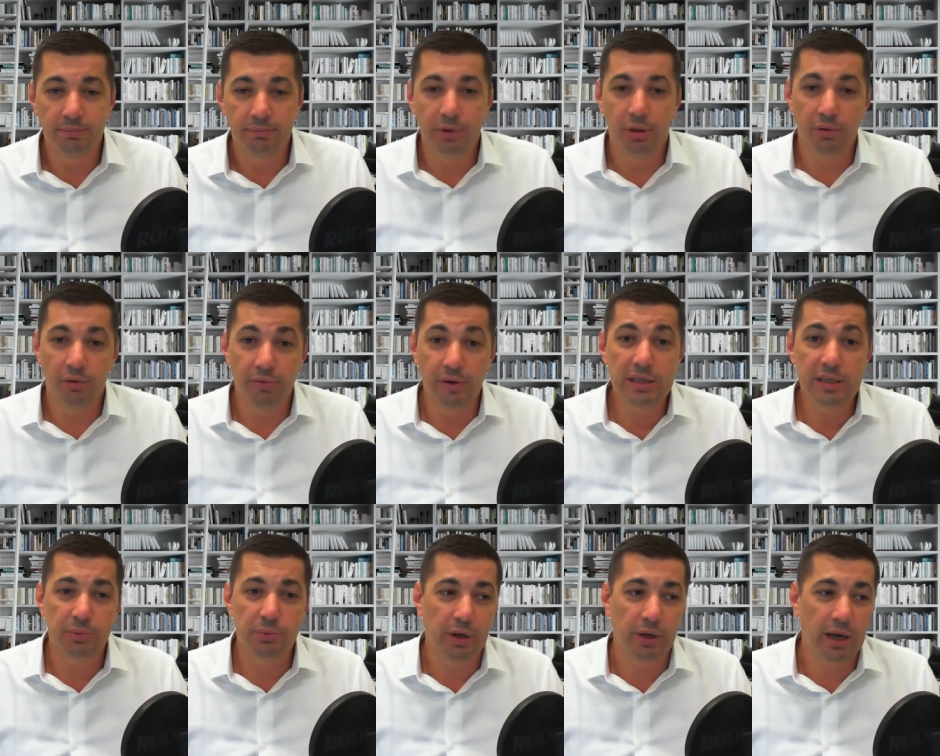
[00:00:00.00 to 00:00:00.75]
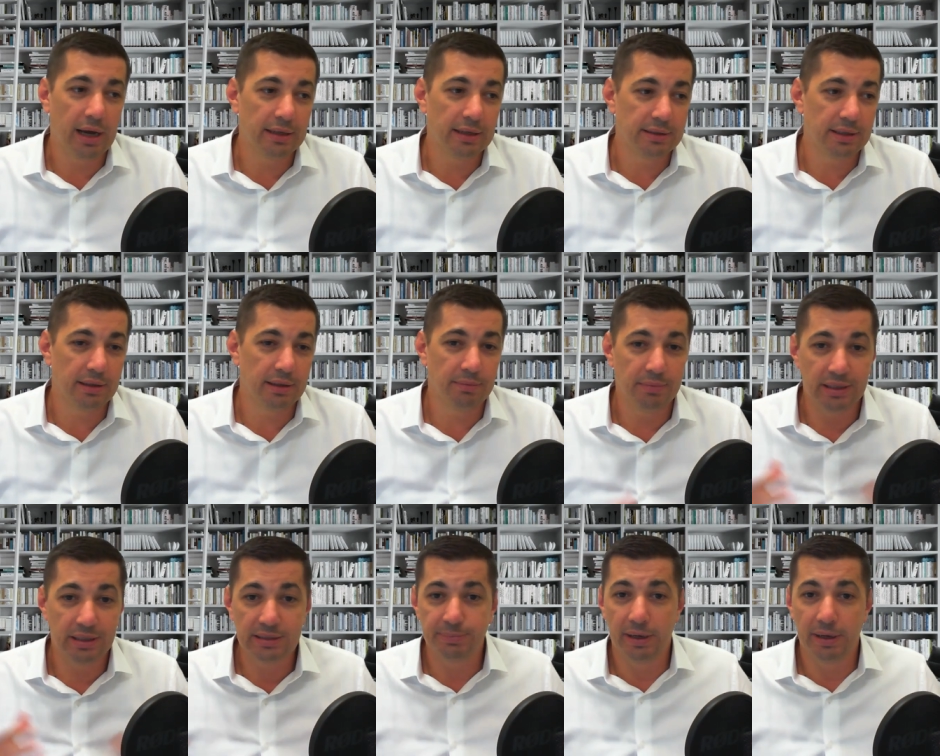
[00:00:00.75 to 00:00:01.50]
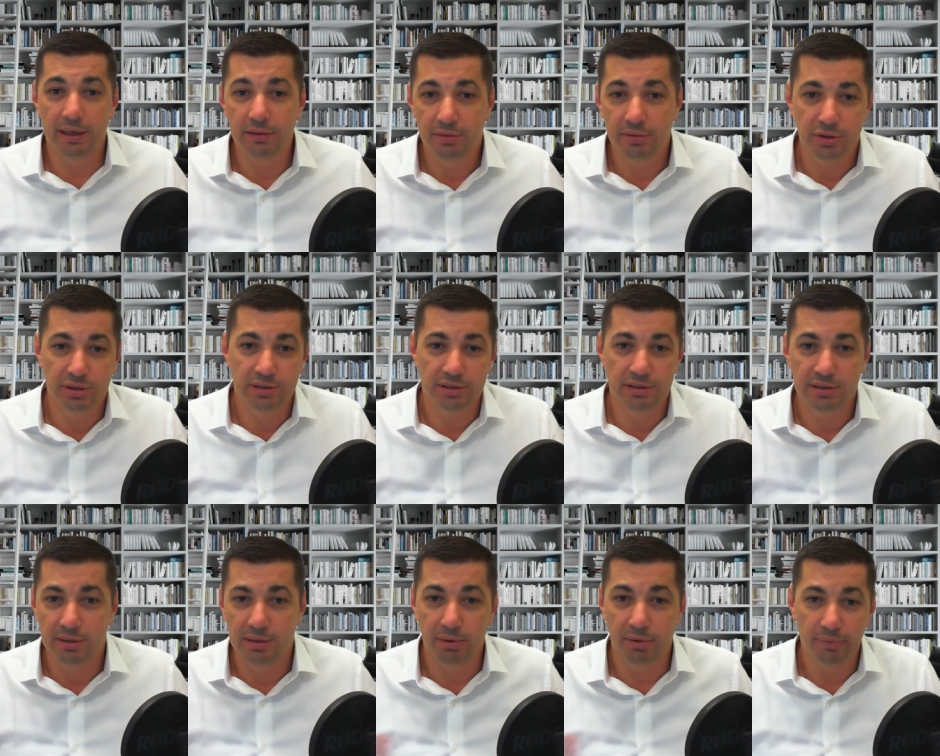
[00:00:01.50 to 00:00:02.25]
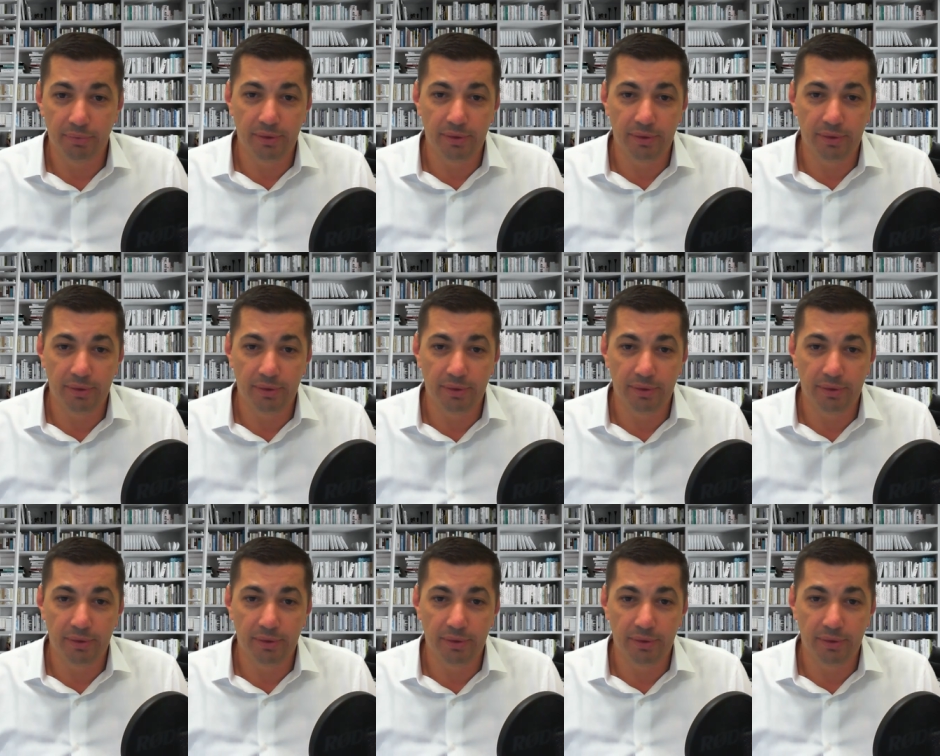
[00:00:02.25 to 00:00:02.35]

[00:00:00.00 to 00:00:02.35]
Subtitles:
Facebook ads," and expect similar